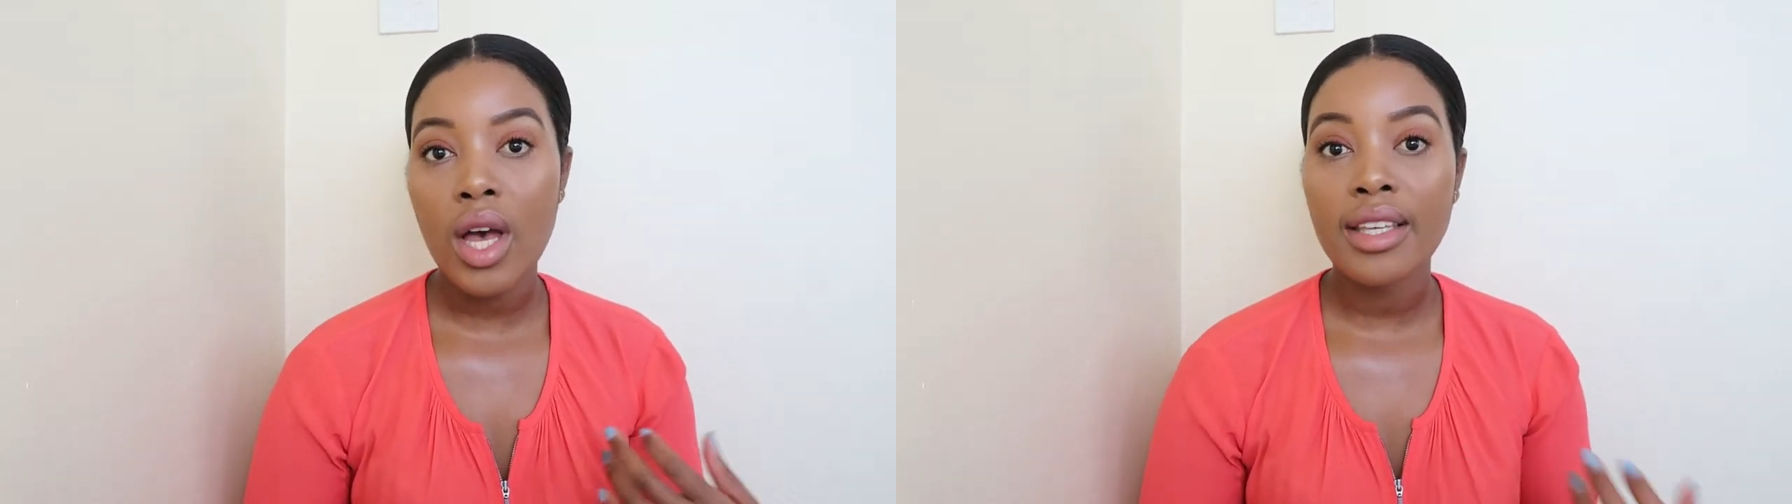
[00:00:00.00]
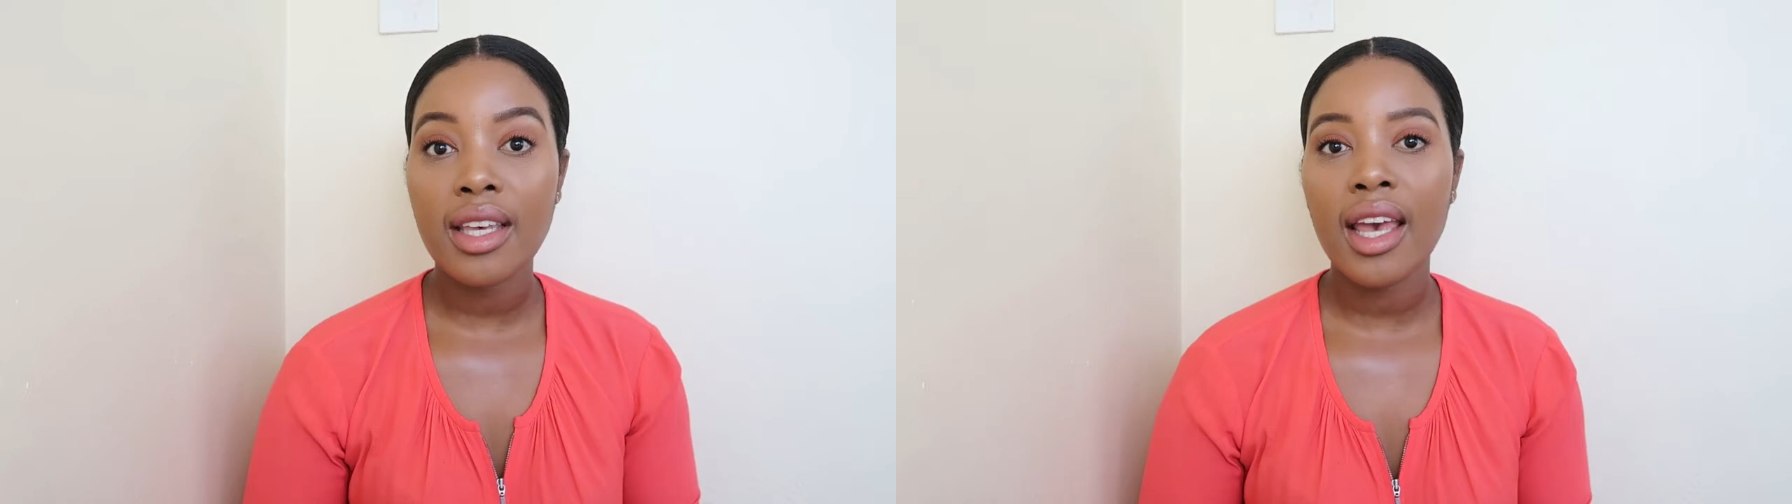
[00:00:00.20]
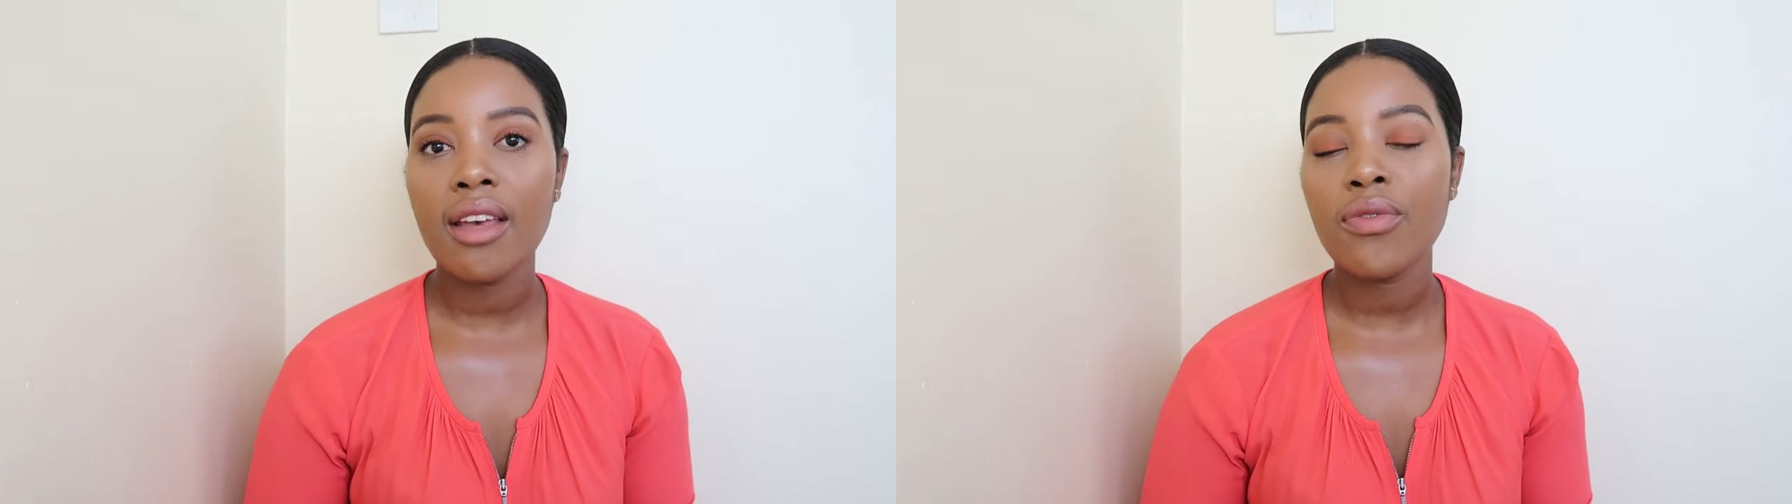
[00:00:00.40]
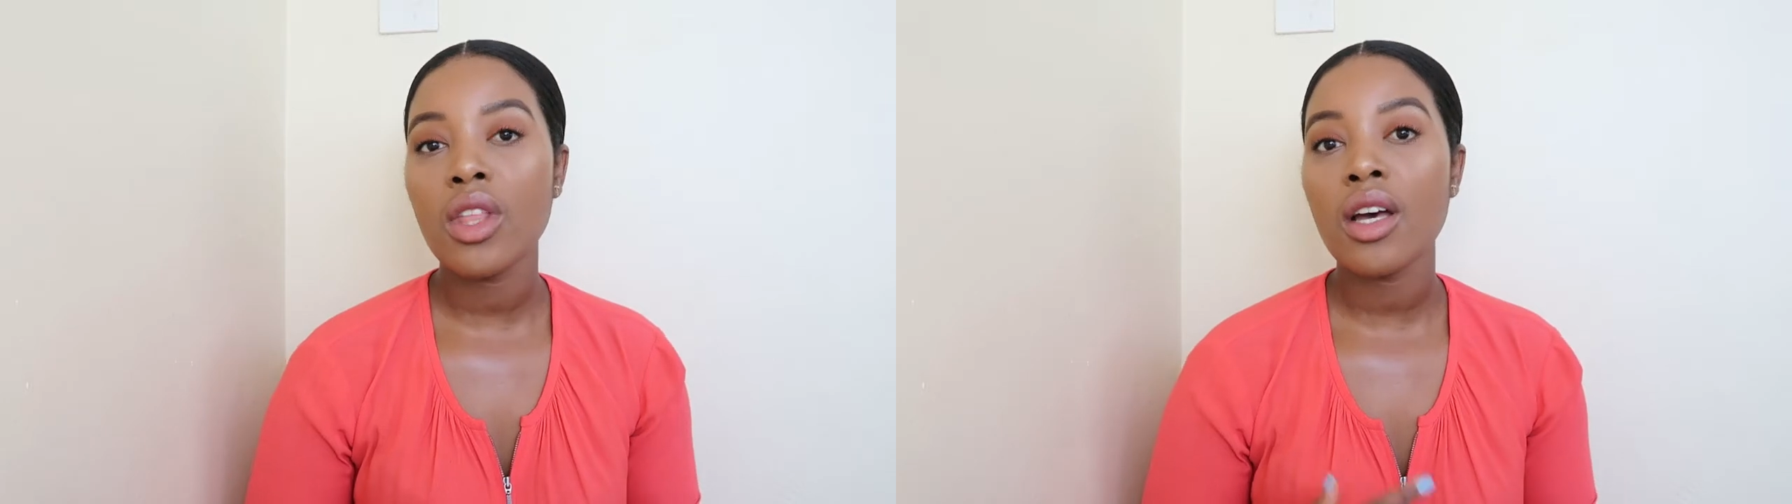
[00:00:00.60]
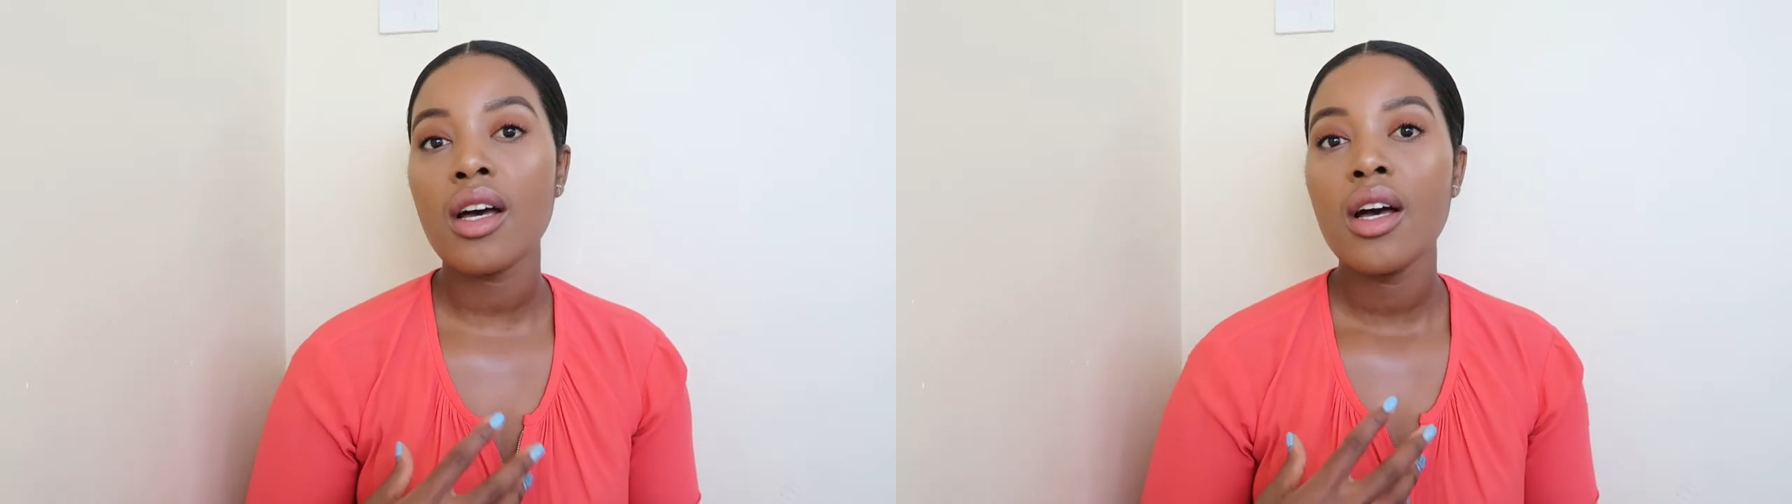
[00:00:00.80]
So I gave
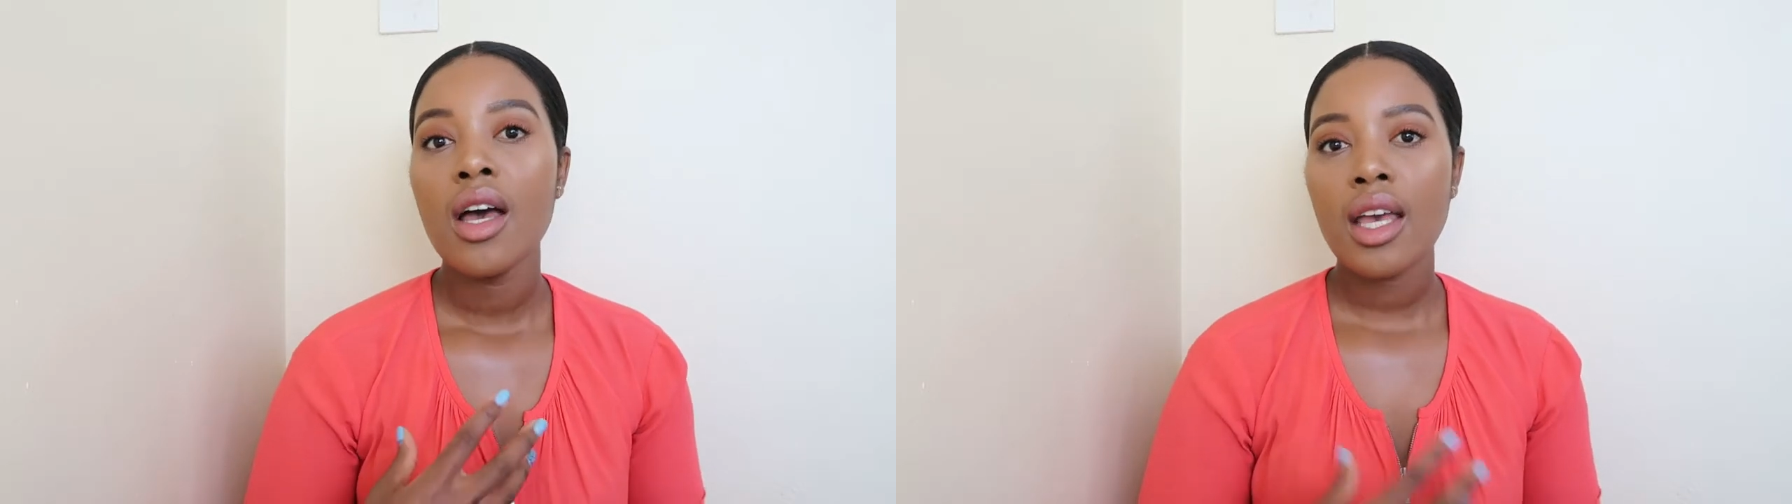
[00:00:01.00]
the